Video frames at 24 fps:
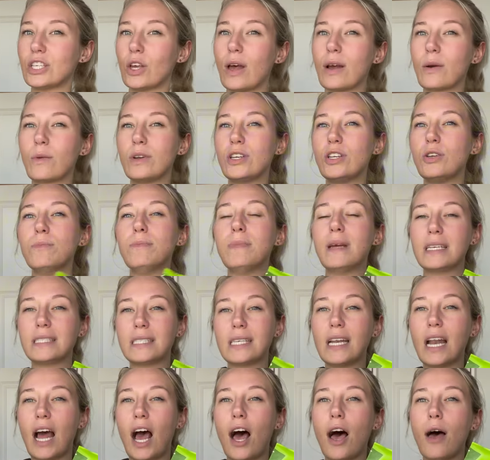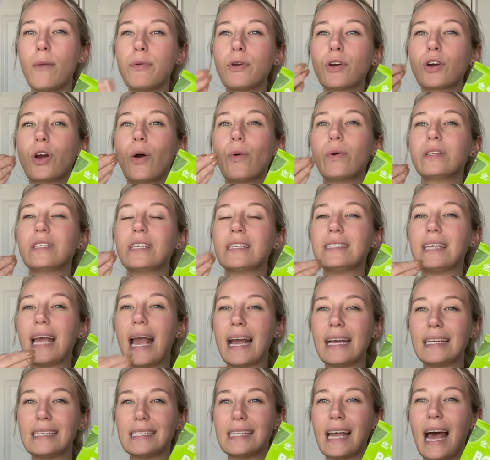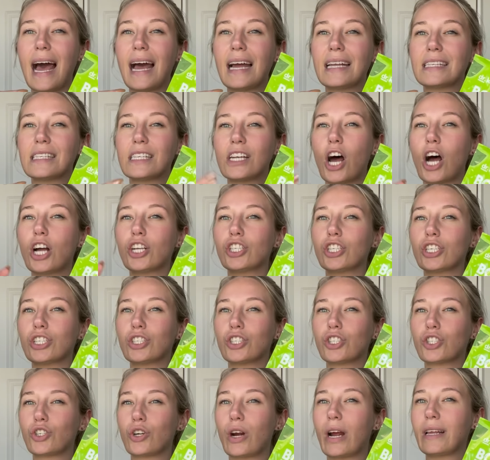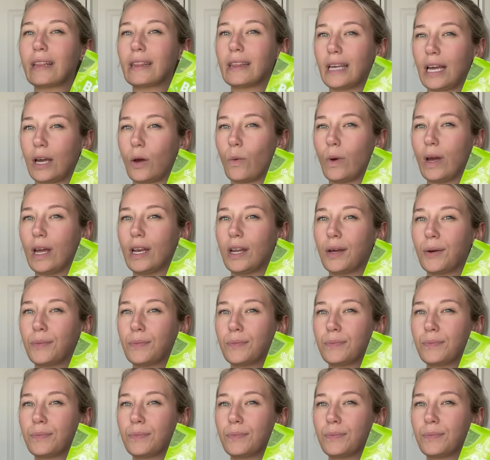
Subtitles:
So like when you mix it up, you're going to taste that. It's not just straight liquid.